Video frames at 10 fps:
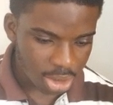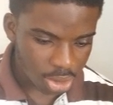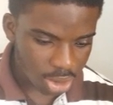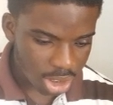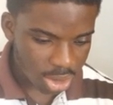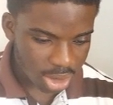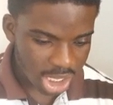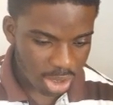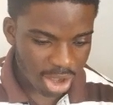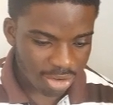So
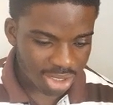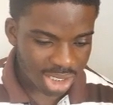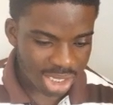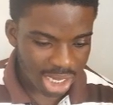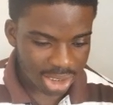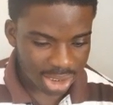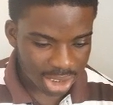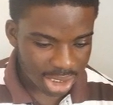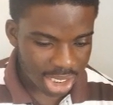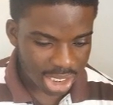there you have satellites
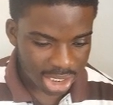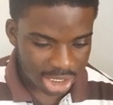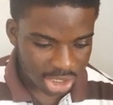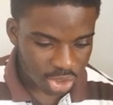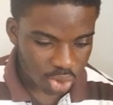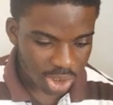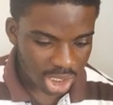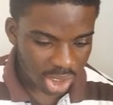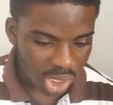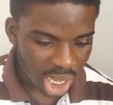and
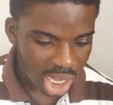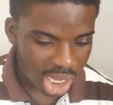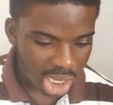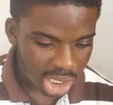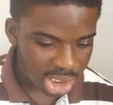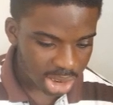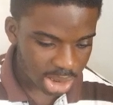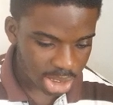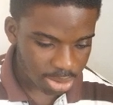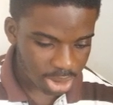cellular
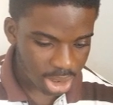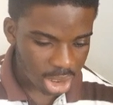systems.